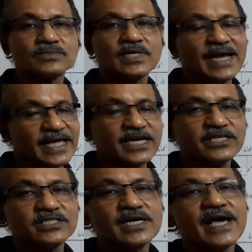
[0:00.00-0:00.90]
like
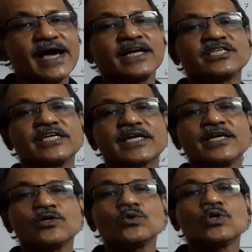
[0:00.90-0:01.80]
it and share it
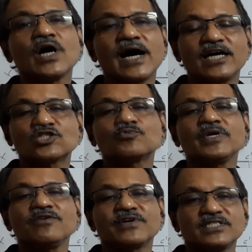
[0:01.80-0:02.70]
to as
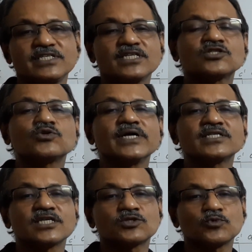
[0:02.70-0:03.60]
many first year
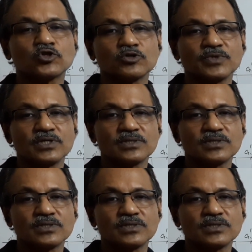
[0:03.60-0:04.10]
students as possible.